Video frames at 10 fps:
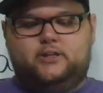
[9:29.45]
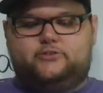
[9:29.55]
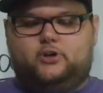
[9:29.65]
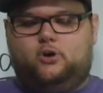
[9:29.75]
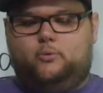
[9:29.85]

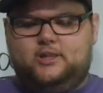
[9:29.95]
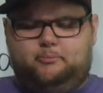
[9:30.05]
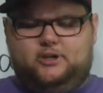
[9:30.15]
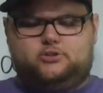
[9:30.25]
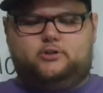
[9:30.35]
So
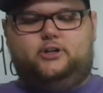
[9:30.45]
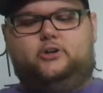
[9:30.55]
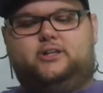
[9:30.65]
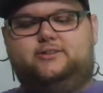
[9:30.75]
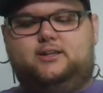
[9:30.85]
with Beedrill
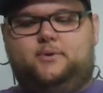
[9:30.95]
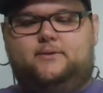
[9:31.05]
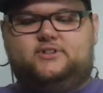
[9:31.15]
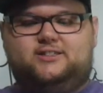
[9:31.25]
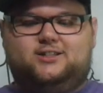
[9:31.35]
here, you can see we
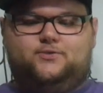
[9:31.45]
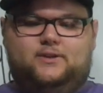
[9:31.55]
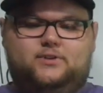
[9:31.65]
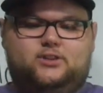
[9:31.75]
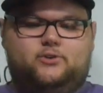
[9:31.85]
have a
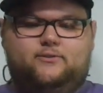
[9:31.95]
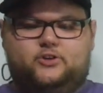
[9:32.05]
653